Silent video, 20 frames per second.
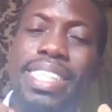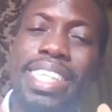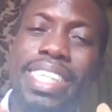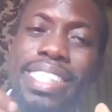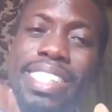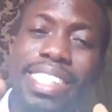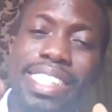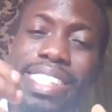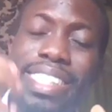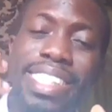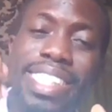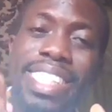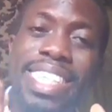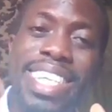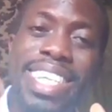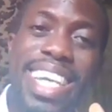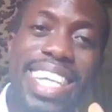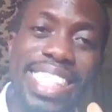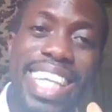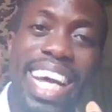It is
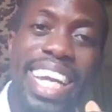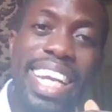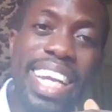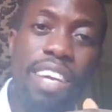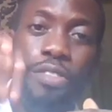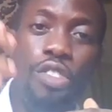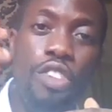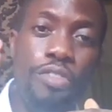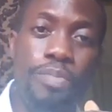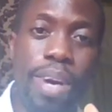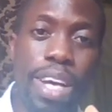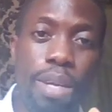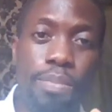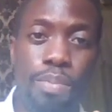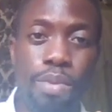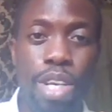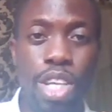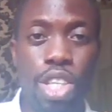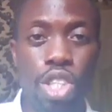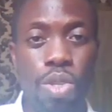greater level of
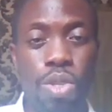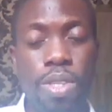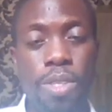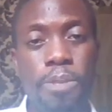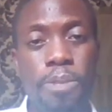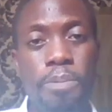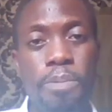manipulation.